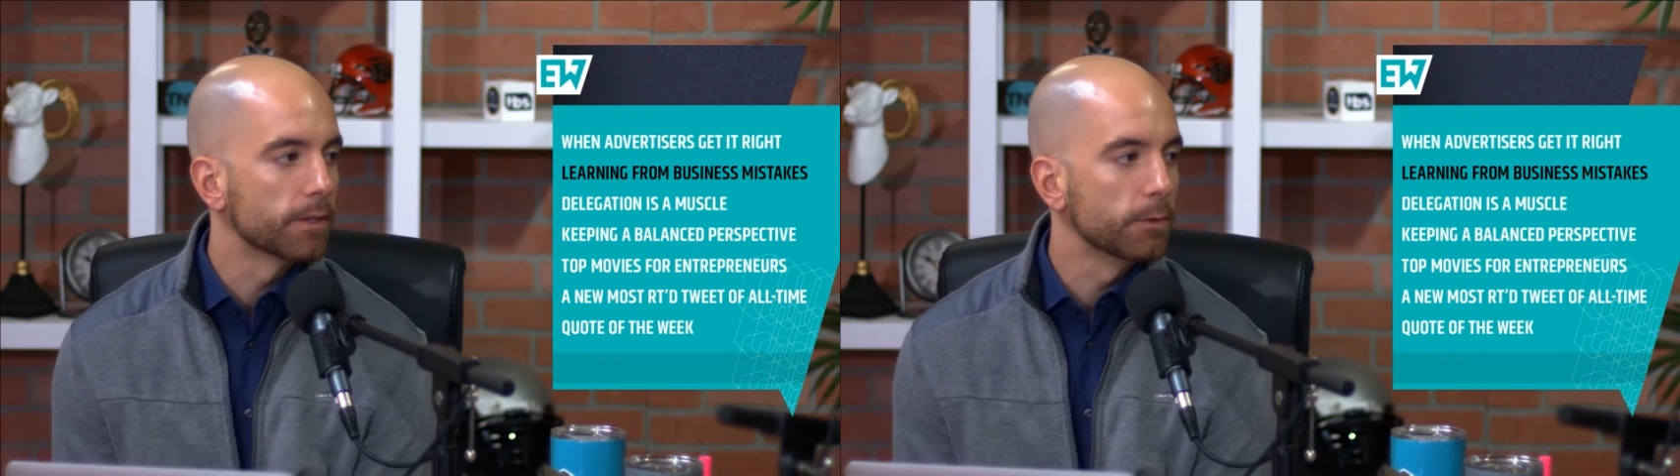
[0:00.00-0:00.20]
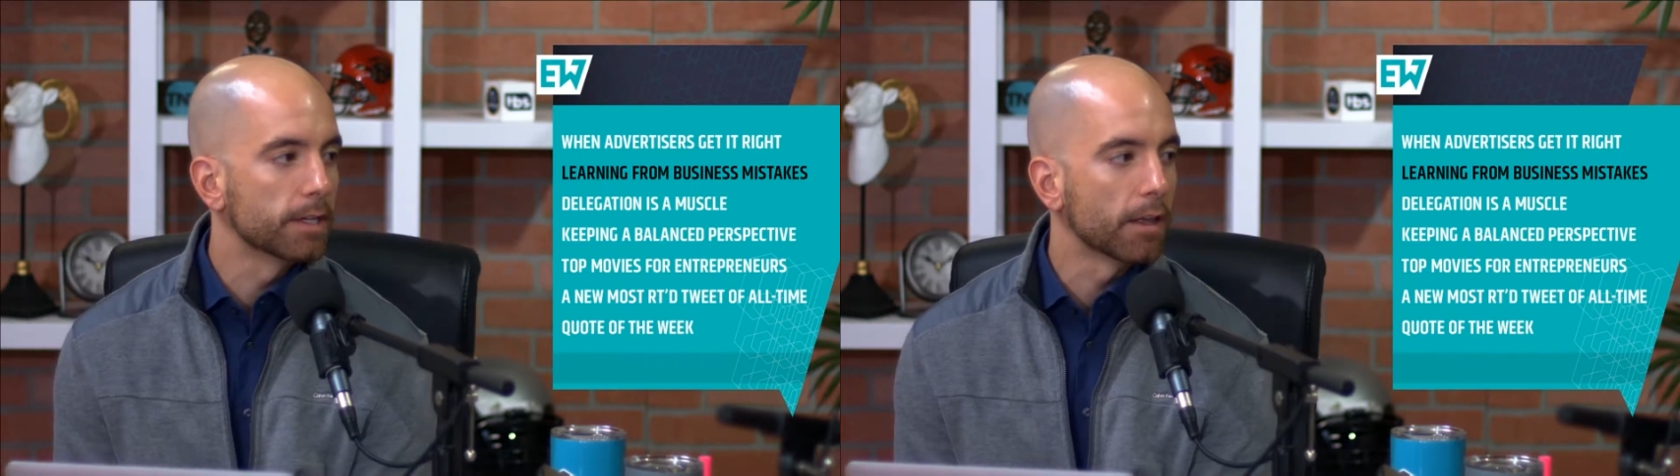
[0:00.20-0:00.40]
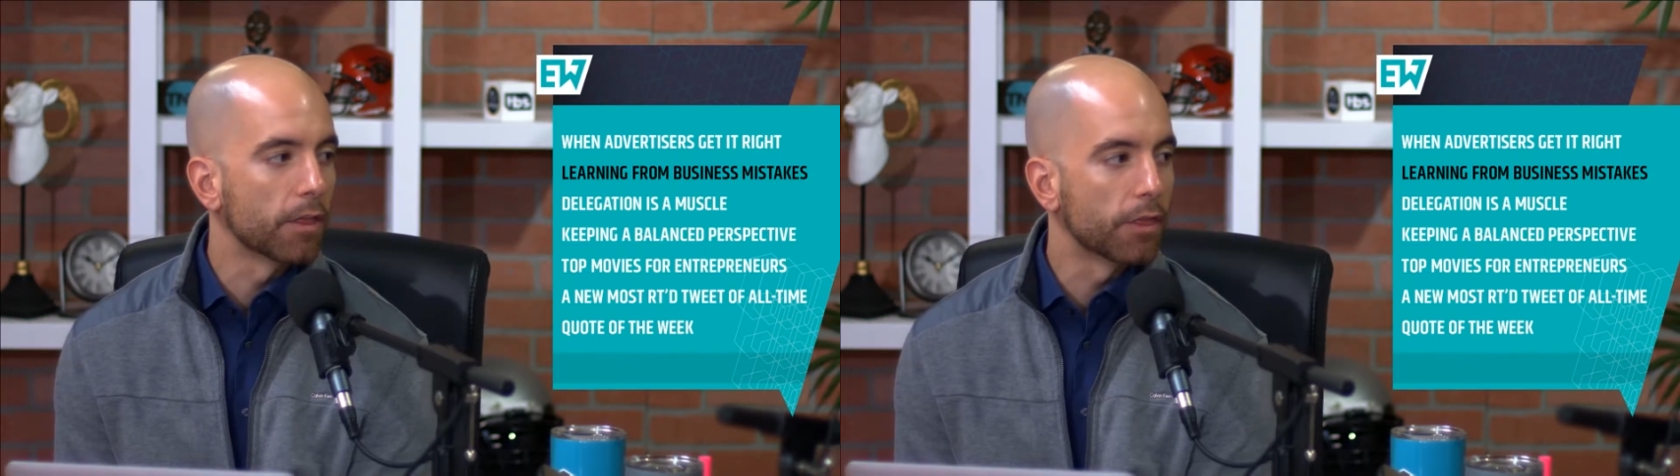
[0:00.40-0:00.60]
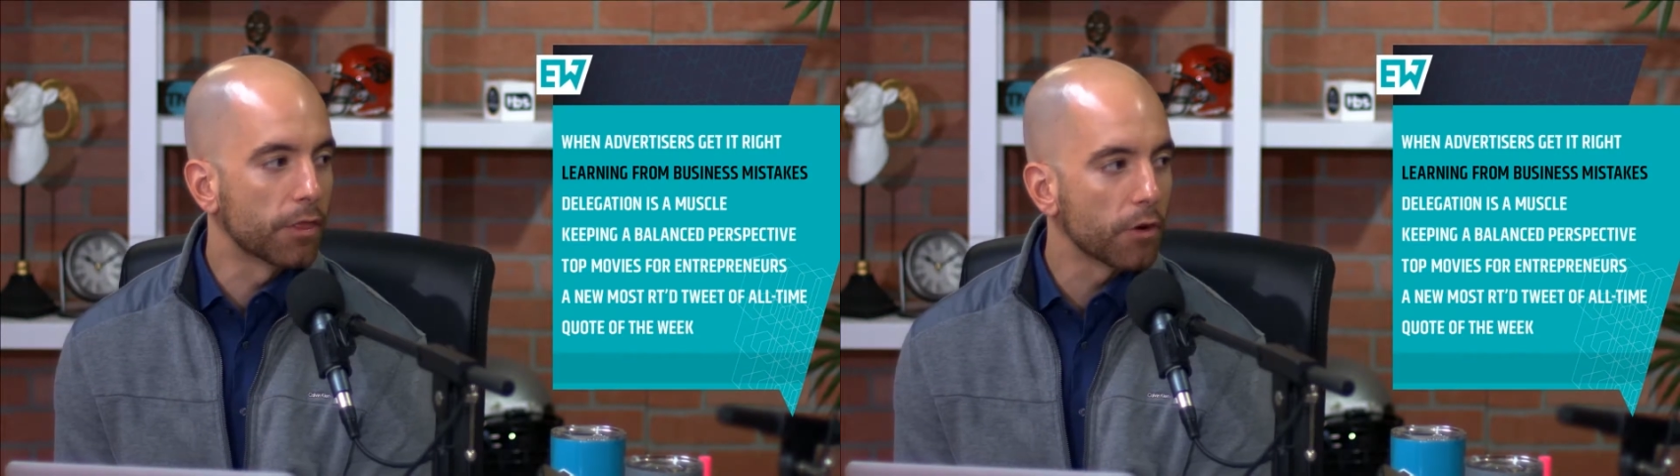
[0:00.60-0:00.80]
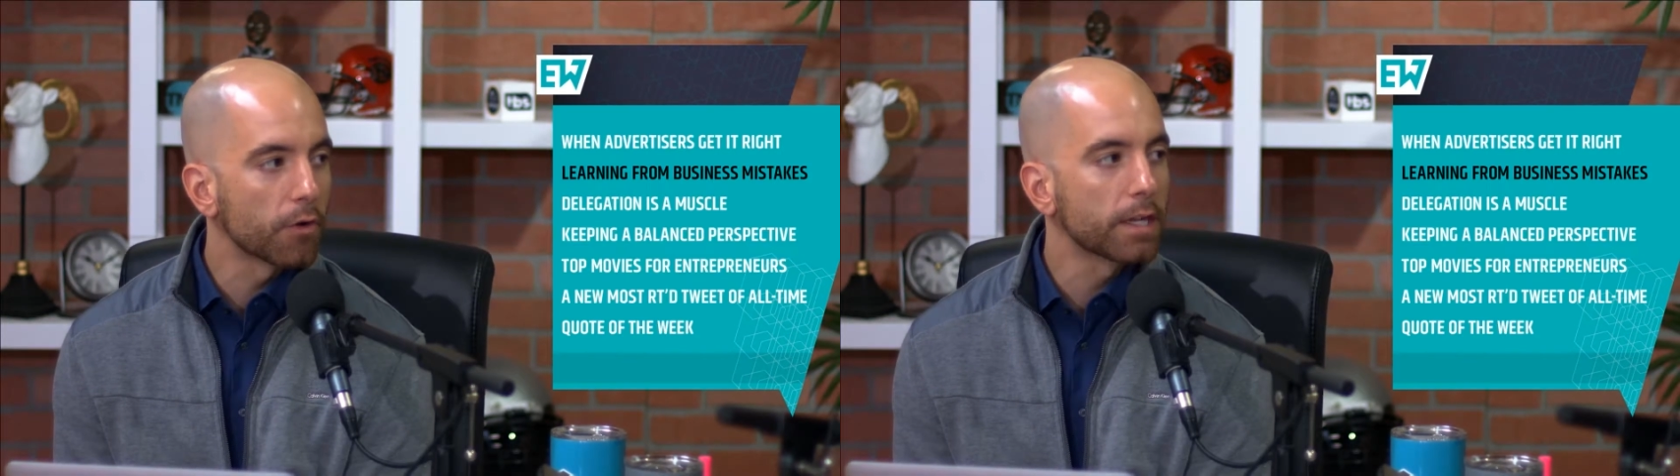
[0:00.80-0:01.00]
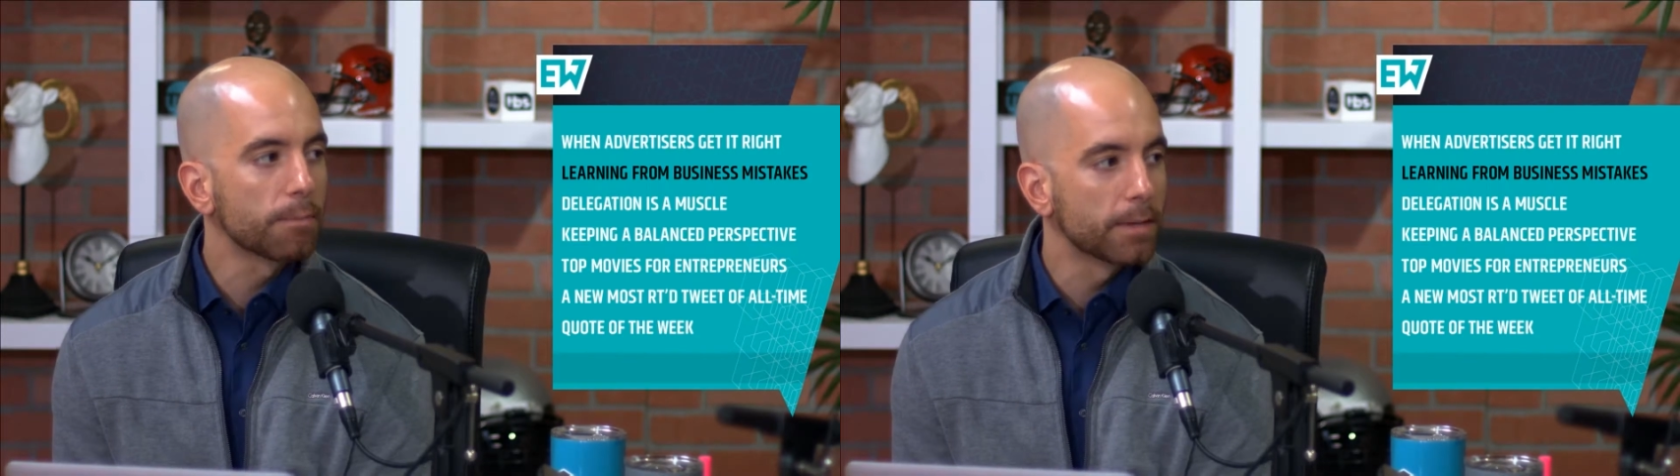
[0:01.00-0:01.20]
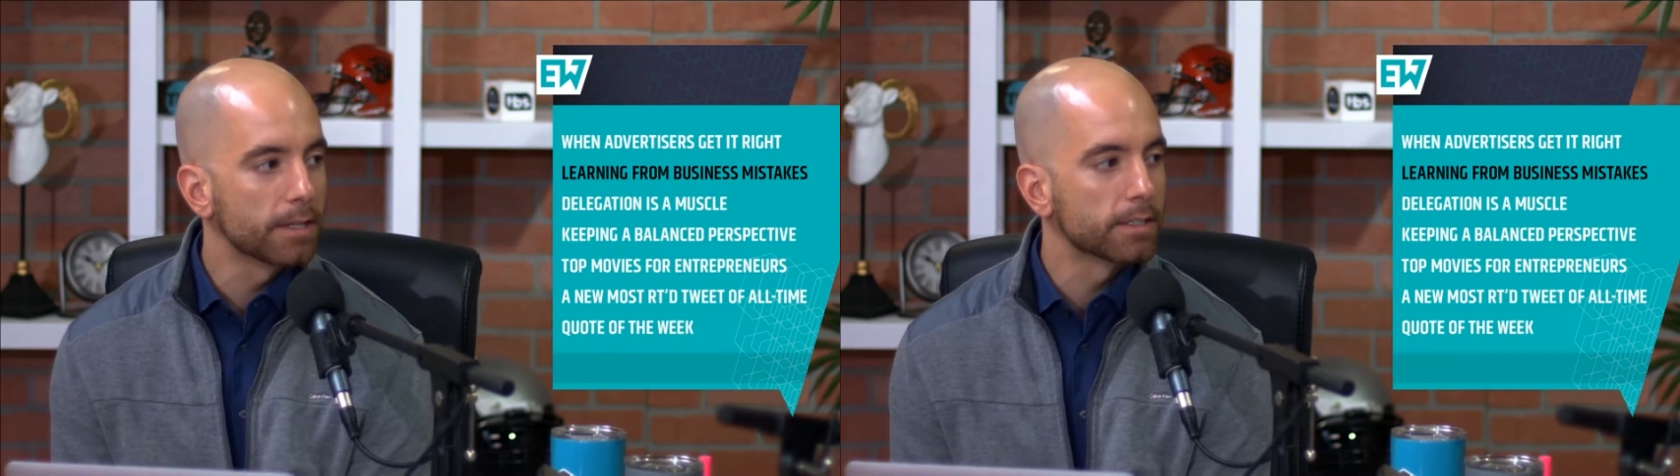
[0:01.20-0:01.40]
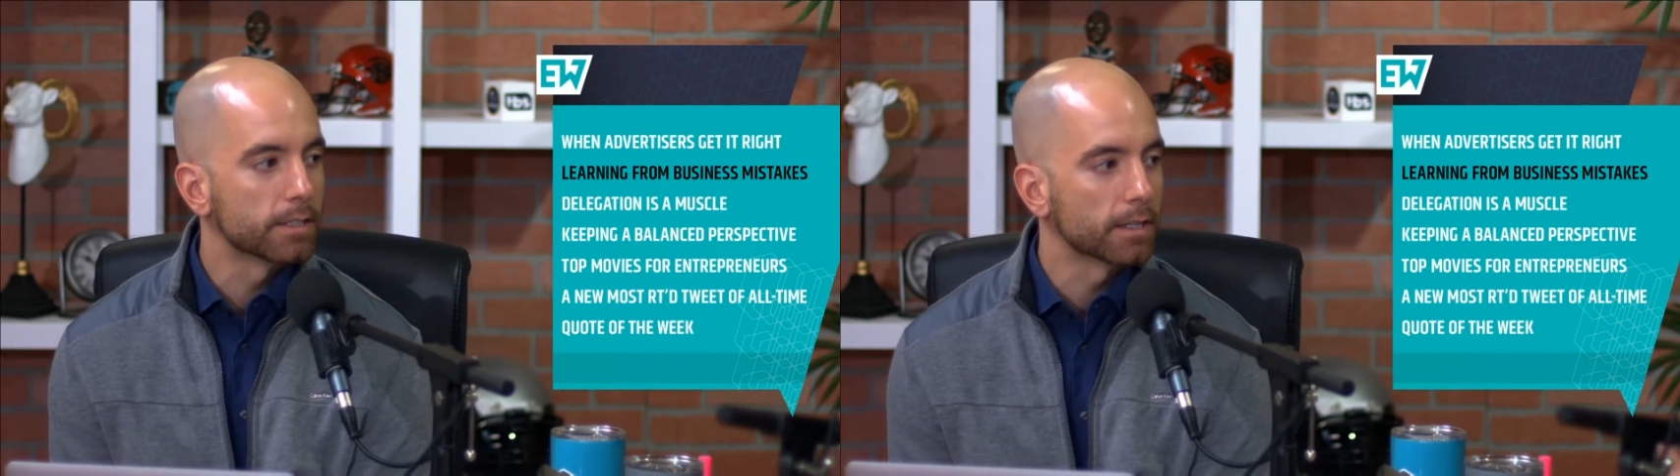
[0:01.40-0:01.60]
you would get 30
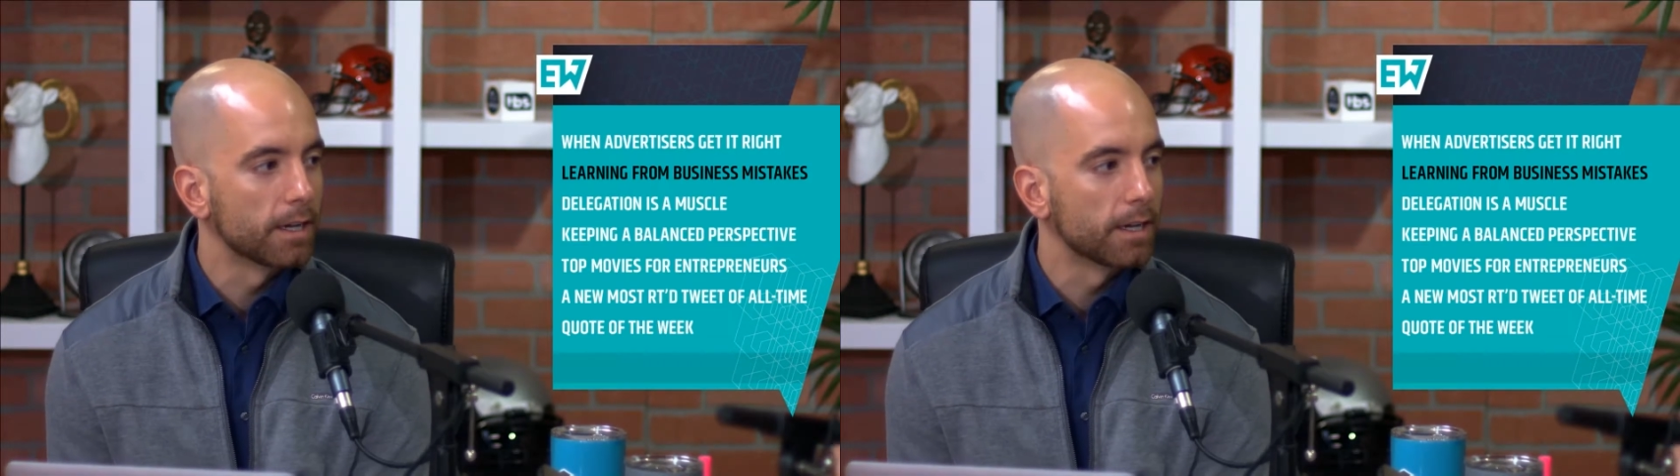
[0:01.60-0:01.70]
pieces